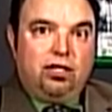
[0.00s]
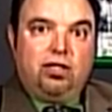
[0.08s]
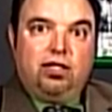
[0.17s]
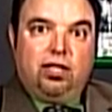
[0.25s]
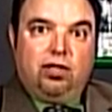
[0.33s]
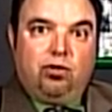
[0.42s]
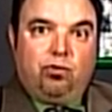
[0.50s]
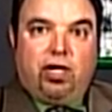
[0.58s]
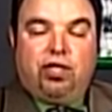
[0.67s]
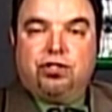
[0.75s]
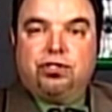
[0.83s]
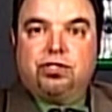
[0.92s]
the
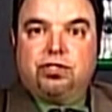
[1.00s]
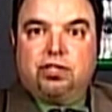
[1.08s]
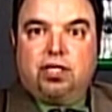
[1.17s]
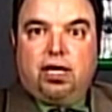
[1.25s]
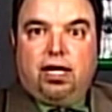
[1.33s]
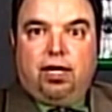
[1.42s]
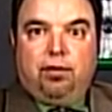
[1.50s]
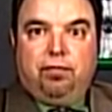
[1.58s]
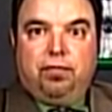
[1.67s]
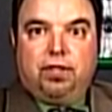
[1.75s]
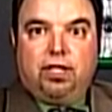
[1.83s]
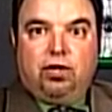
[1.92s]
Rangers.
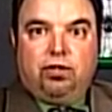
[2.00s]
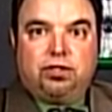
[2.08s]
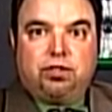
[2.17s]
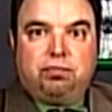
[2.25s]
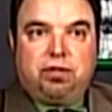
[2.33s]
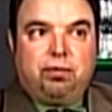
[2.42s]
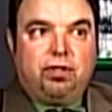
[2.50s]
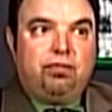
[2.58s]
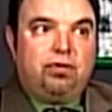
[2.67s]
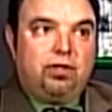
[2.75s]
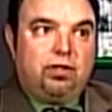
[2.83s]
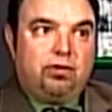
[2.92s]
There's some people that
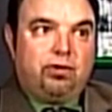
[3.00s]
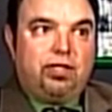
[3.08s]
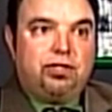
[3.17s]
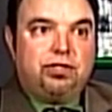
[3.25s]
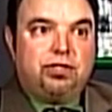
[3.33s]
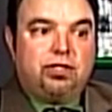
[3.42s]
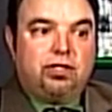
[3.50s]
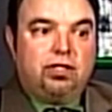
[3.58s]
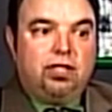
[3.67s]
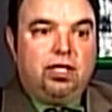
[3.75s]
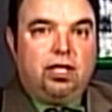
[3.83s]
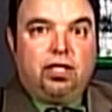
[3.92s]
feel that the Rangers are
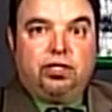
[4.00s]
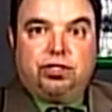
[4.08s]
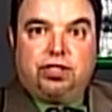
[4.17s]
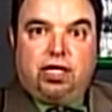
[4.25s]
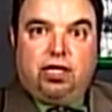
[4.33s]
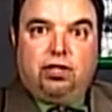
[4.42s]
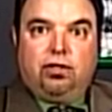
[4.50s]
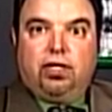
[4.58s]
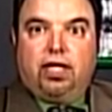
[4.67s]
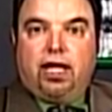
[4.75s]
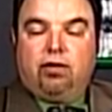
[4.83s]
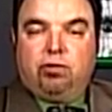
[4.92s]
just here
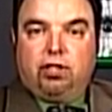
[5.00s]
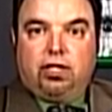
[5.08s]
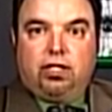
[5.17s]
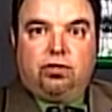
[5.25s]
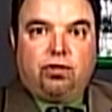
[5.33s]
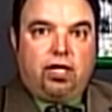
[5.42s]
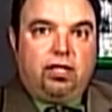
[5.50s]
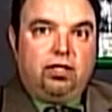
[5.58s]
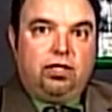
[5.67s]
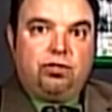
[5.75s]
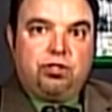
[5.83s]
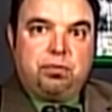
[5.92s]
and not really trying to
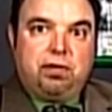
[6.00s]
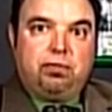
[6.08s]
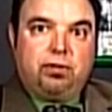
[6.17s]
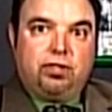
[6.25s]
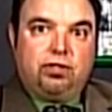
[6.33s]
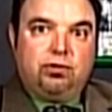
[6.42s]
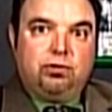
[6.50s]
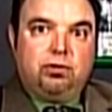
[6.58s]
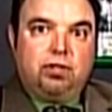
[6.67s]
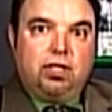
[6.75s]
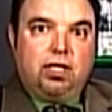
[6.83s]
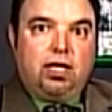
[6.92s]
interest people into
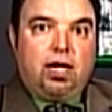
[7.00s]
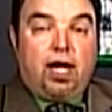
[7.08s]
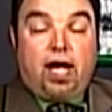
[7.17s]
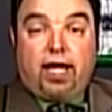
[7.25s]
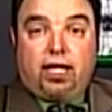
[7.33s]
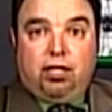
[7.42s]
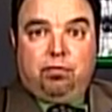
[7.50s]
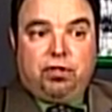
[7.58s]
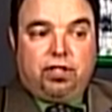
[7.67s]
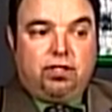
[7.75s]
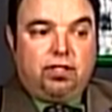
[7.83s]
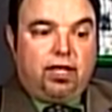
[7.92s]
hockey.
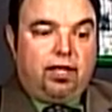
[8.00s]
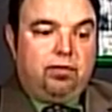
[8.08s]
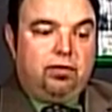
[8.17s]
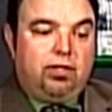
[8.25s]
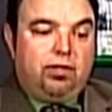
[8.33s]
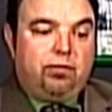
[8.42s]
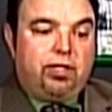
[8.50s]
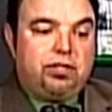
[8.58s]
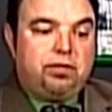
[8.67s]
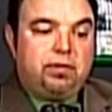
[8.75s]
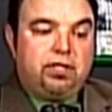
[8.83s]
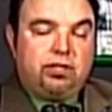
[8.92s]
But the
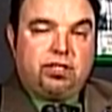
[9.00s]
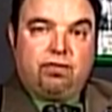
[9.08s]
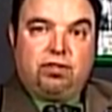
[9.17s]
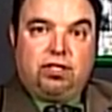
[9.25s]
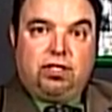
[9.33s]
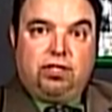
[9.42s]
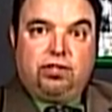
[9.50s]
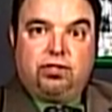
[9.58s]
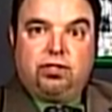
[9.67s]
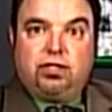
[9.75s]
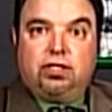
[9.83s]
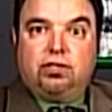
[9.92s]
Rangers have been here 17
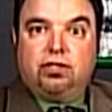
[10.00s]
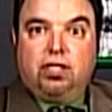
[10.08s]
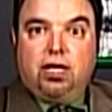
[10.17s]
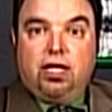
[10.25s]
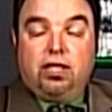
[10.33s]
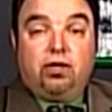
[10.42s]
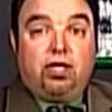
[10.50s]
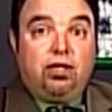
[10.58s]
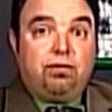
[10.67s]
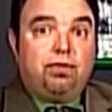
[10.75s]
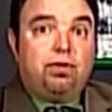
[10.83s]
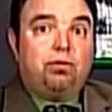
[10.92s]
years, they're
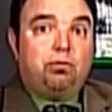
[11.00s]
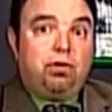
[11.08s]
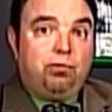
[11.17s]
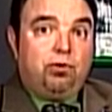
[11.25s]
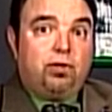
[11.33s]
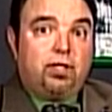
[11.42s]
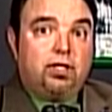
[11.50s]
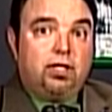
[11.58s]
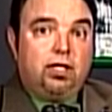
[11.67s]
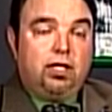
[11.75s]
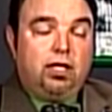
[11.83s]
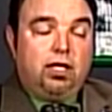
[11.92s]
here for 3 more.
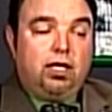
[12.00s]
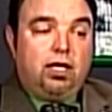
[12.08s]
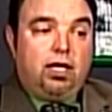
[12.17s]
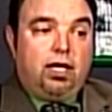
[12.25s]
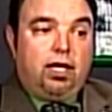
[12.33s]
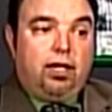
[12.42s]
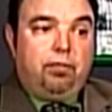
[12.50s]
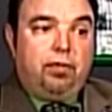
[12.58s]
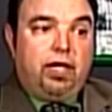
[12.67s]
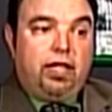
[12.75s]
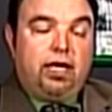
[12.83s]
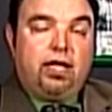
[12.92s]
And
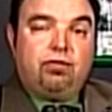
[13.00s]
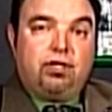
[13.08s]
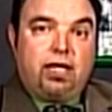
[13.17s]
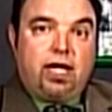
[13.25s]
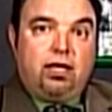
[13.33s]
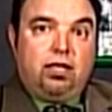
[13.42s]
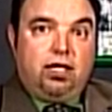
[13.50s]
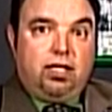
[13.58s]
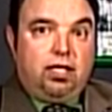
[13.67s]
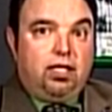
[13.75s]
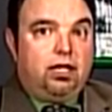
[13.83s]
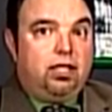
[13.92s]
then after that,
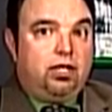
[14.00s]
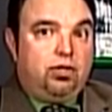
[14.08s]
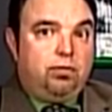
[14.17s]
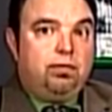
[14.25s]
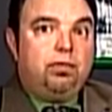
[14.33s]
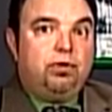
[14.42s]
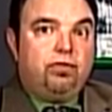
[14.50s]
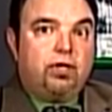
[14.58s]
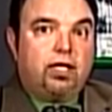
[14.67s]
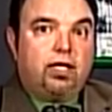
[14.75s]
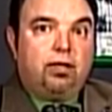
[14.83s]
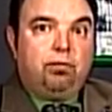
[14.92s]
they could be
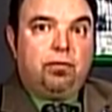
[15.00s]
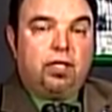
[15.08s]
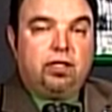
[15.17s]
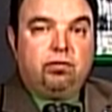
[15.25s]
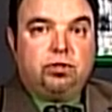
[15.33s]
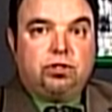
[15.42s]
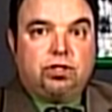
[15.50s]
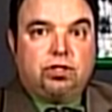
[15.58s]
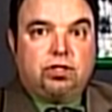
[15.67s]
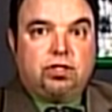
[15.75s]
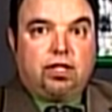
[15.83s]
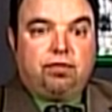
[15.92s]
moving. It was
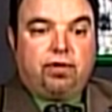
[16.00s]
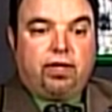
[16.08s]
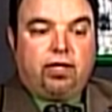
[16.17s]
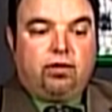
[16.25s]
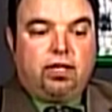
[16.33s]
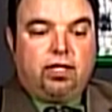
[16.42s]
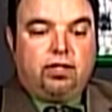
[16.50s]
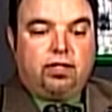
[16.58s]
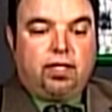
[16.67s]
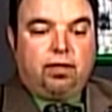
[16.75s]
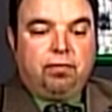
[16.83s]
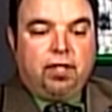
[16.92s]
just found out that
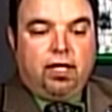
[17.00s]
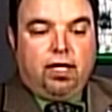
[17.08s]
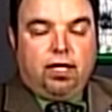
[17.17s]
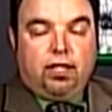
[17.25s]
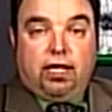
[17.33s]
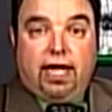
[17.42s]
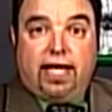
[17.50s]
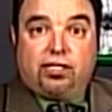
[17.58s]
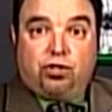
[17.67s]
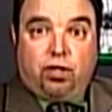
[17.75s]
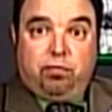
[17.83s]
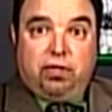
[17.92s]
the
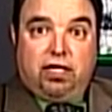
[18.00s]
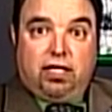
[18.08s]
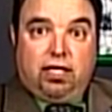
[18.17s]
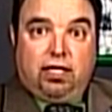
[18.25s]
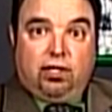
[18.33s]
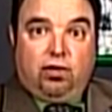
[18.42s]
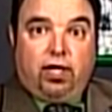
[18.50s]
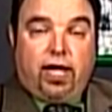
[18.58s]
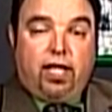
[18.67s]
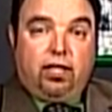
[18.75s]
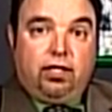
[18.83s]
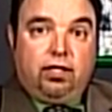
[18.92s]
Nassau bid in Long
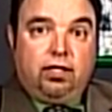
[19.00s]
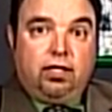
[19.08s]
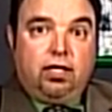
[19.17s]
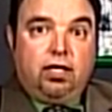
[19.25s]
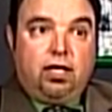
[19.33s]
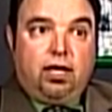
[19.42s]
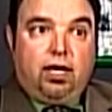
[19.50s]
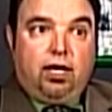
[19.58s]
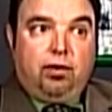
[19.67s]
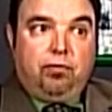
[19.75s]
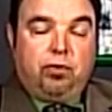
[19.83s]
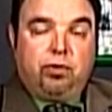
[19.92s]
Island,
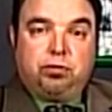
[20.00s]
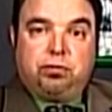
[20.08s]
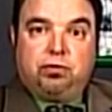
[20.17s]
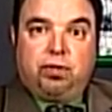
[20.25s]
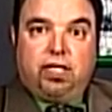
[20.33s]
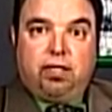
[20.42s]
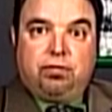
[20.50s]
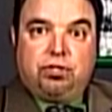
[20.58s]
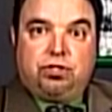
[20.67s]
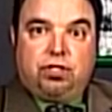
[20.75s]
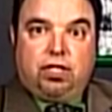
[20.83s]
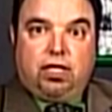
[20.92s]
where it was between
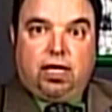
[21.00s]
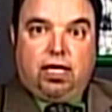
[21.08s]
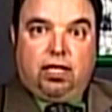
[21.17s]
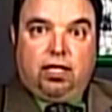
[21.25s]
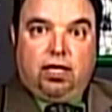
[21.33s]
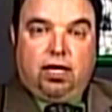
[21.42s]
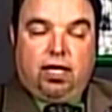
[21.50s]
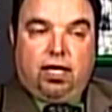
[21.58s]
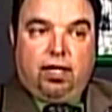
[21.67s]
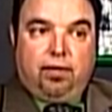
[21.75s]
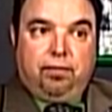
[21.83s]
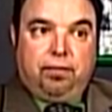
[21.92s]
MSG and
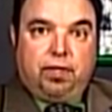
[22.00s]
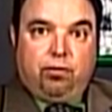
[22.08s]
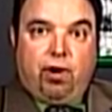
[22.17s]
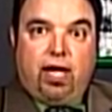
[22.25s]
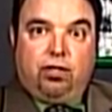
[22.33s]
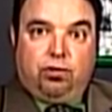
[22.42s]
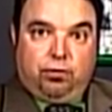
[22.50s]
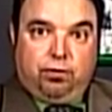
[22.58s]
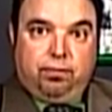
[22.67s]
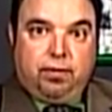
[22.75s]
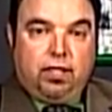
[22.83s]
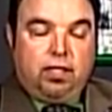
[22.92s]
the Ratner Group.